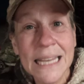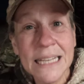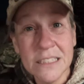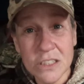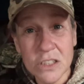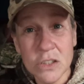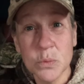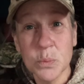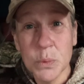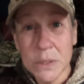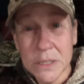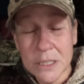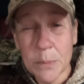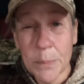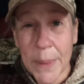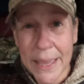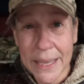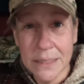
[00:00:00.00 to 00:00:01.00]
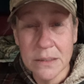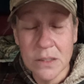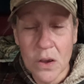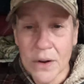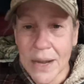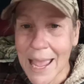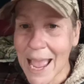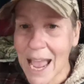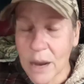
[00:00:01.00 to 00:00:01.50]
It just really depends
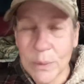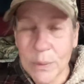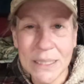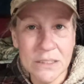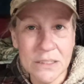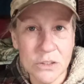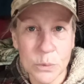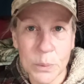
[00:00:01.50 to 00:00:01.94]
on how he's